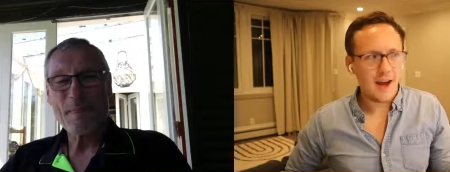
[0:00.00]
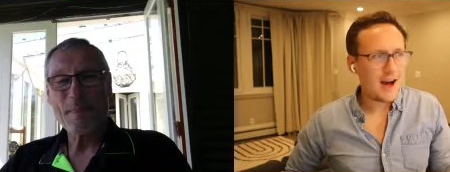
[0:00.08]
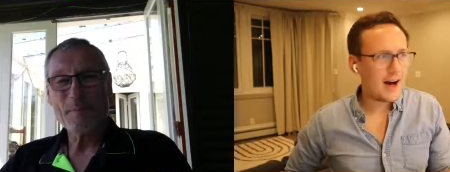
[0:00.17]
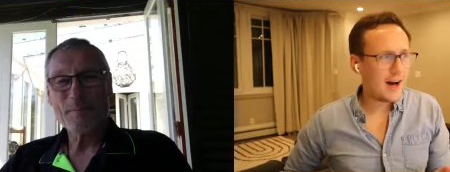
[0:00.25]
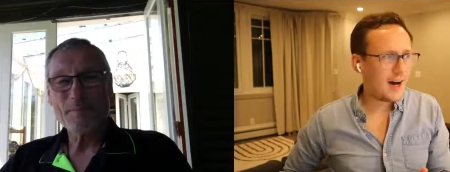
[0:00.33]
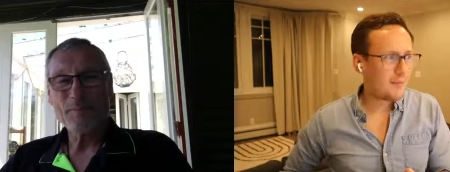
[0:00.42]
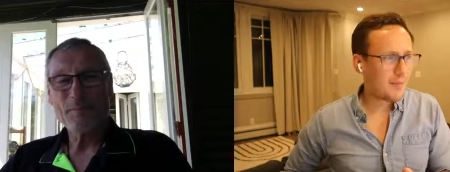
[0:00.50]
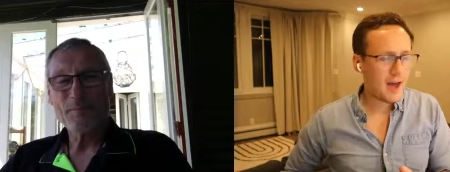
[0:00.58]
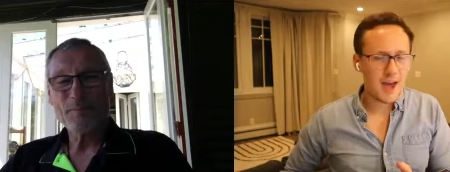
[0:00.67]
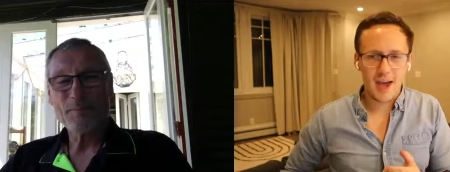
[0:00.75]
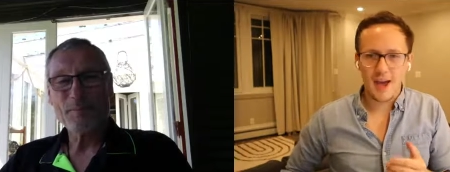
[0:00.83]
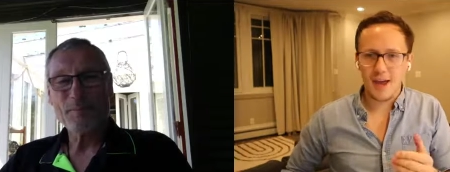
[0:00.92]
Speaker 1: Um,
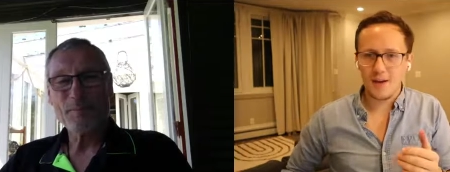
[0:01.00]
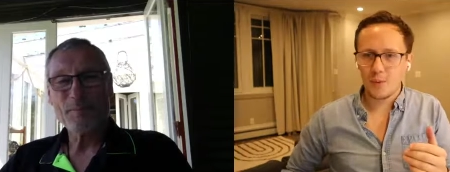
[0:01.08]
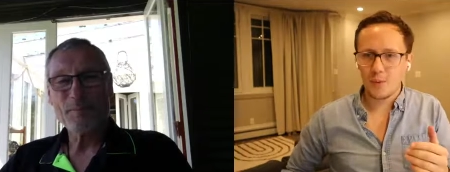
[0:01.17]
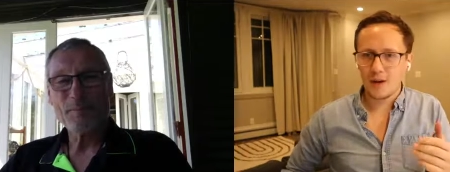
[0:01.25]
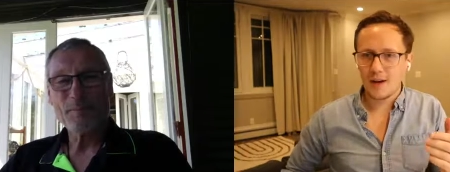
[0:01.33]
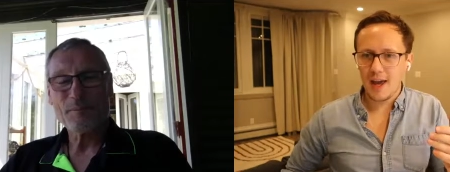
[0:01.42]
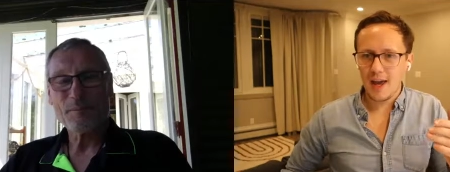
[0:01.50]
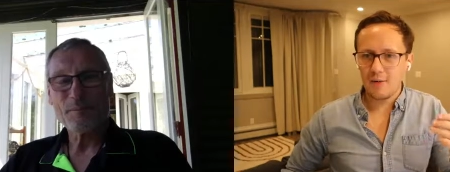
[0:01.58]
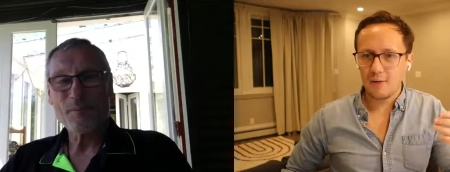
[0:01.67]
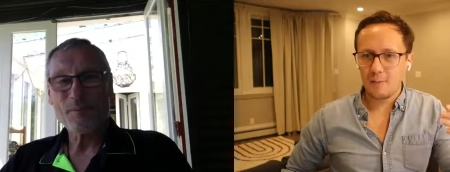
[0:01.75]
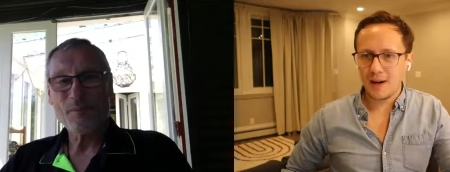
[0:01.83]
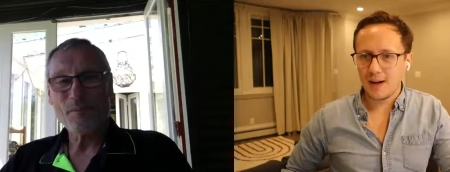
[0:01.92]
and we're going to
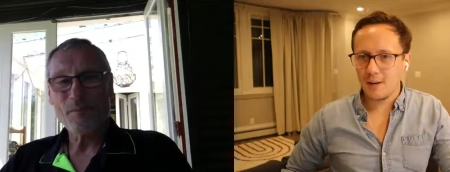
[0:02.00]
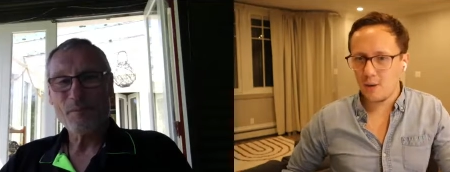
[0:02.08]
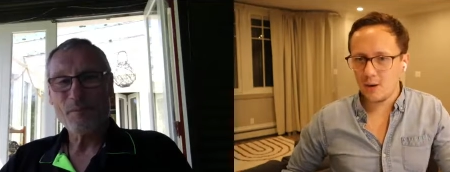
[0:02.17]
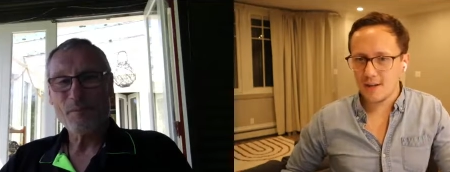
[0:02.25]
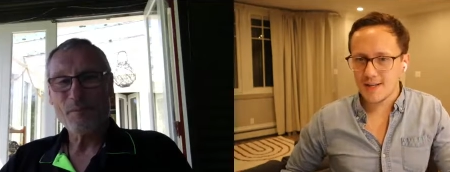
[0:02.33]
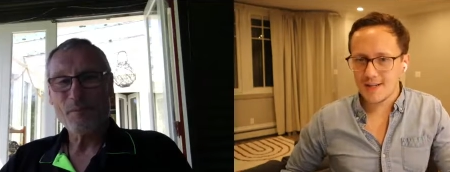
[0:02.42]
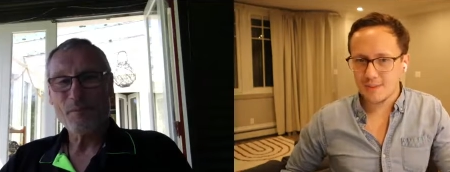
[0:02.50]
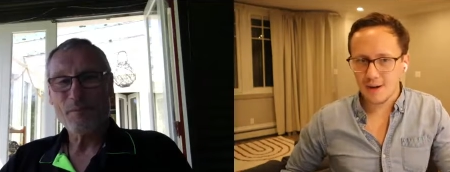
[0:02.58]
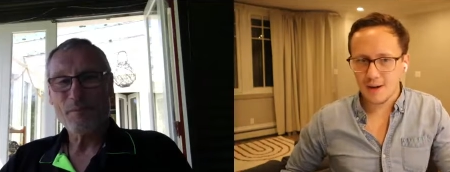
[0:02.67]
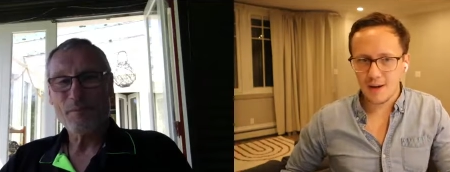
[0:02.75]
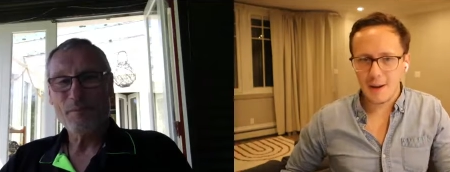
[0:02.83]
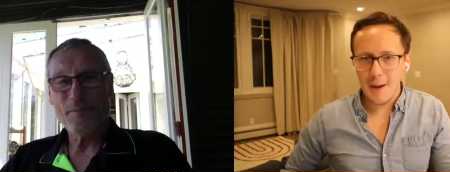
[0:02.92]
have plenty more of these
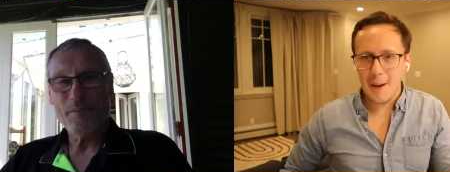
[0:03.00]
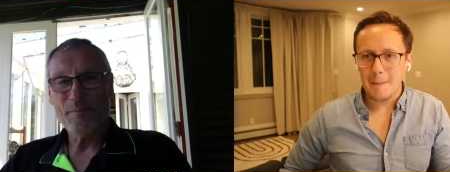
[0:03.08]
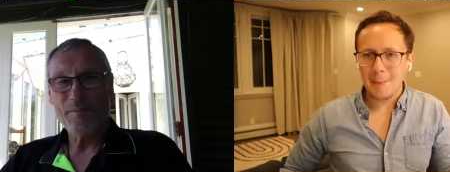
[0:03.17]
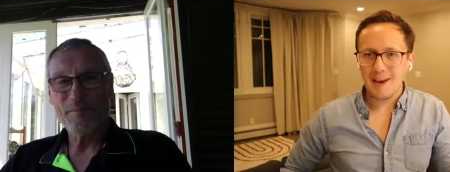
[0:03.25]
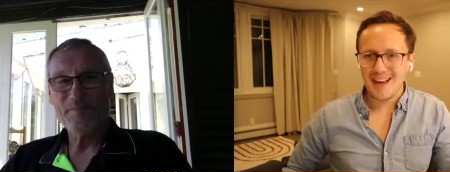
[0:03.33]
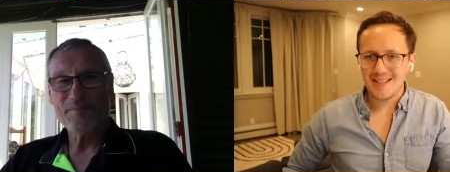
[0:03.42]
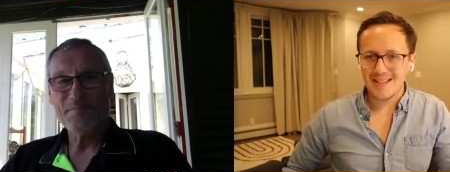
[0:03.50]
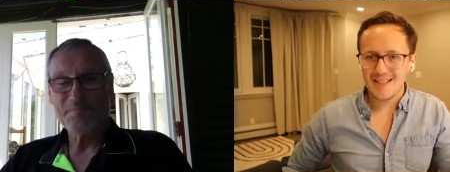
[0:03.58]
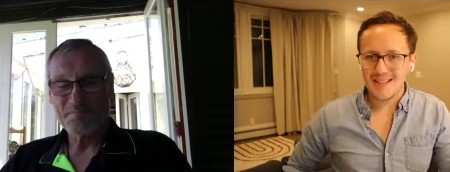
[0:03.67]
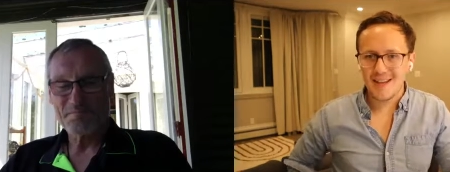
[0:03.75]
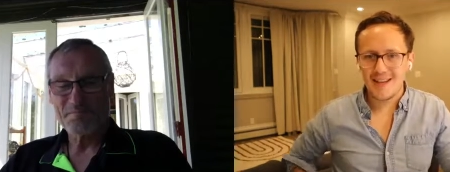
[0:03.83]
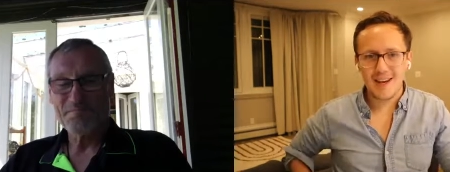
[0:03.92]
coming.
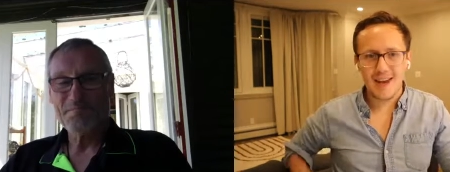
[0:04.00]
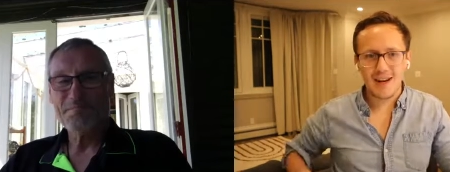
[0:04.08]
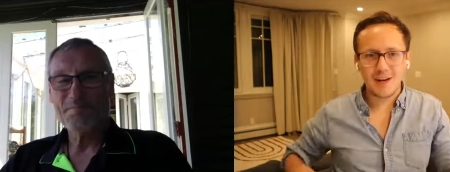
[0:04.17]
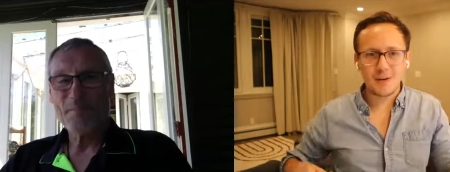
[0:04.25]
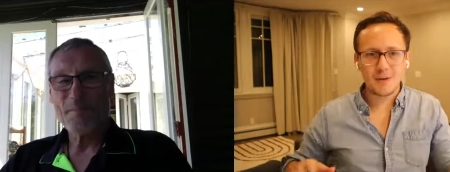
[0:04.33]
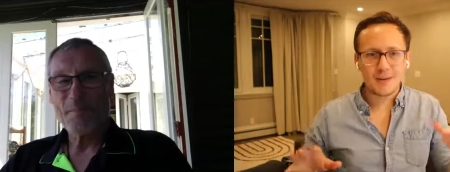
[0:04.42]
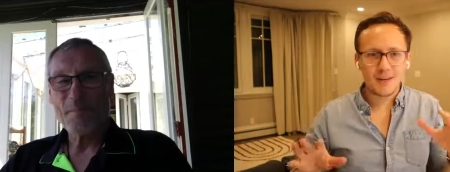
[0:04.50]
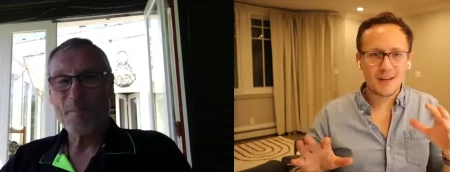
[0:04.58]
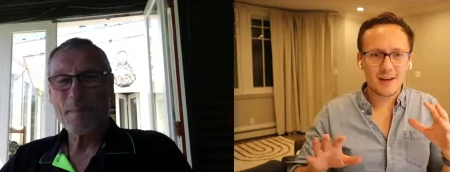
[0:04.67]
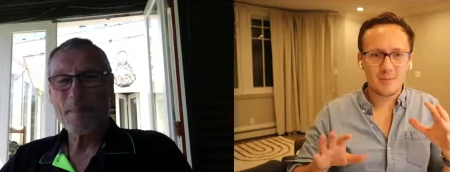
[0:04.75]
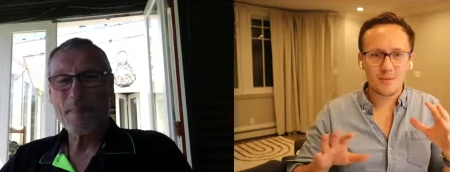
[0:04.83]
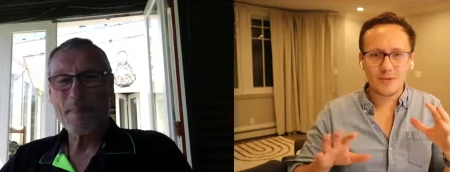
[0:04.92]
Plus, now that
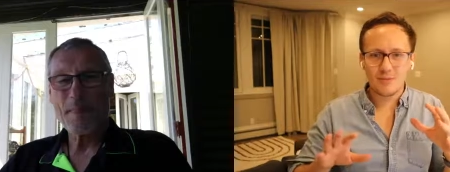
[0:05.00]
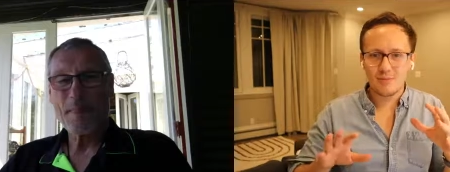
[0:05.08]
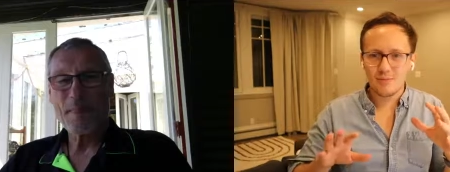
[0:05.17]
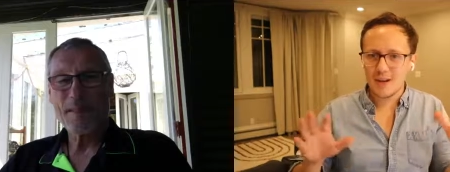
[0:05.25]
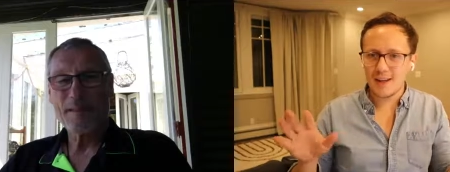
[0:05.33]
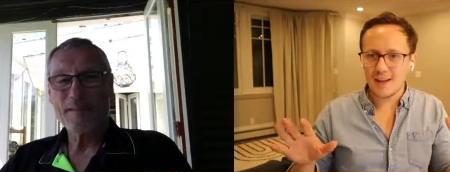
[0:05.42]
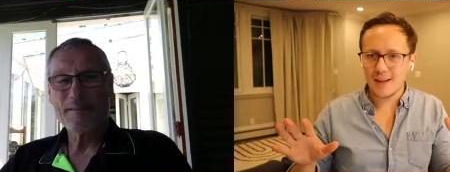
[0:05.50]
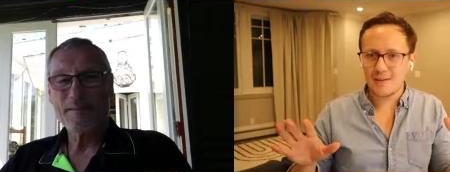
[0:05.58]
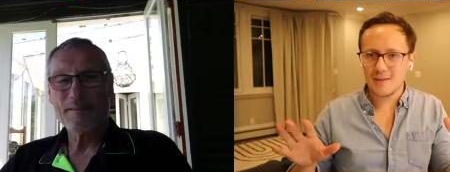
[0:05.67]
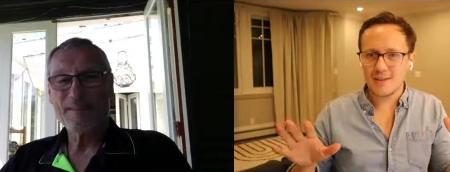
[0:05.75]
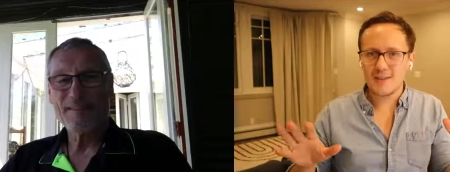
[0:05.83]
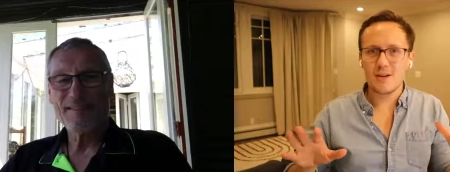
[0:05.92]
I'm really
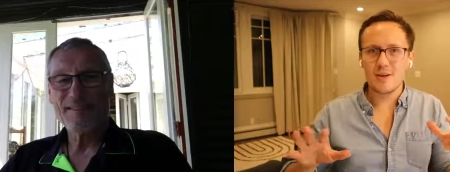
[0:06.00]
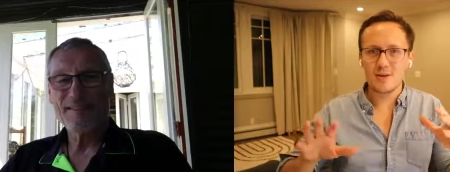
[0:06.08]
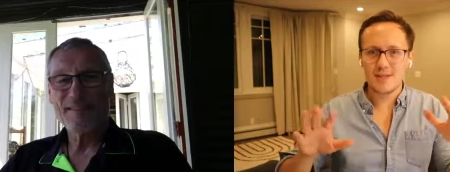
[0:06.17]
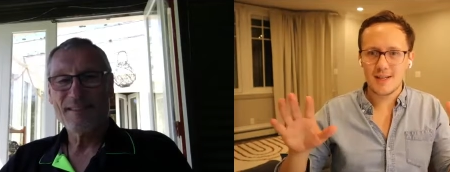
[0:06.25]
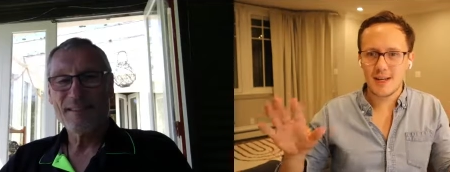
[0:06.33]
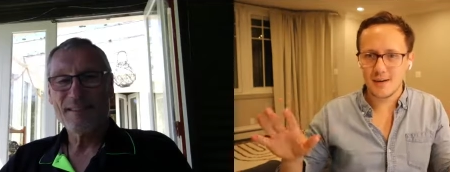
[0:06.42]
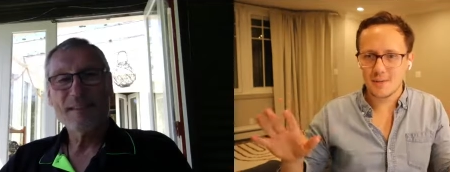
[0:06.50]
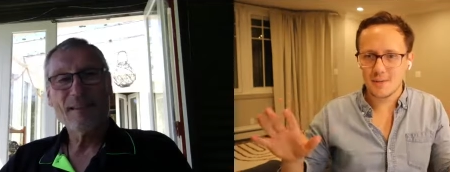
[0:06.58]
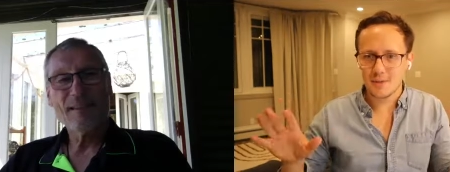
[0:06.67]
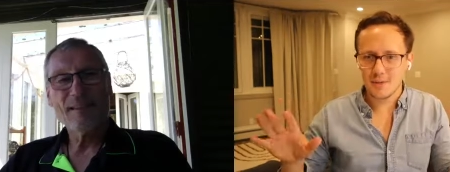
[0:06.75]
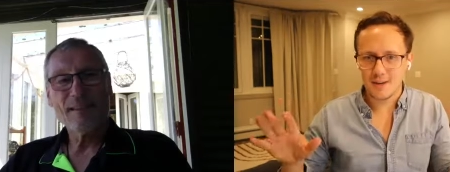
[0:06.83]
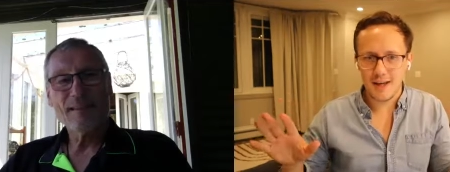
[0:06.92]
getting this whole setup
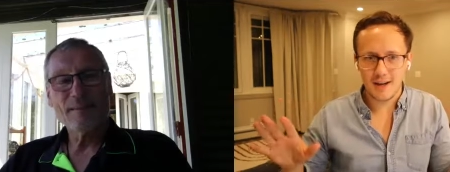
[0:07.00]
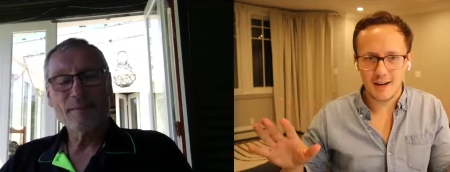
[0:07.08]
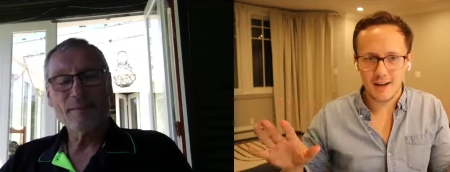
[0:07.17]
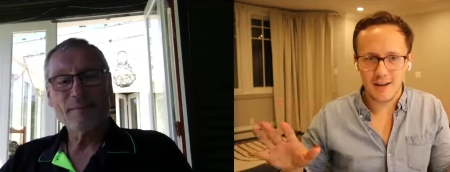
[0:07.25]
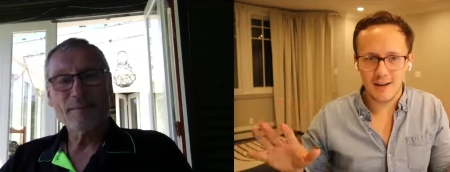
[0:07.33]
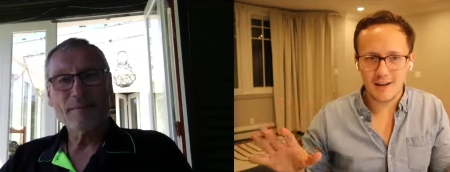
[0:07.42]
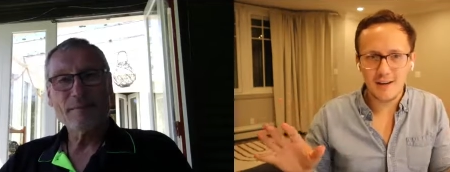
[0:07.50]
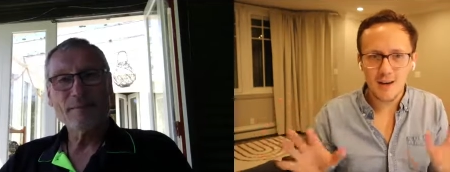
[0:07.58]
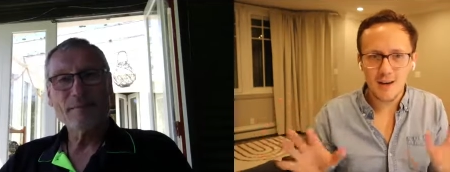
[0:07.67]
sorted out here,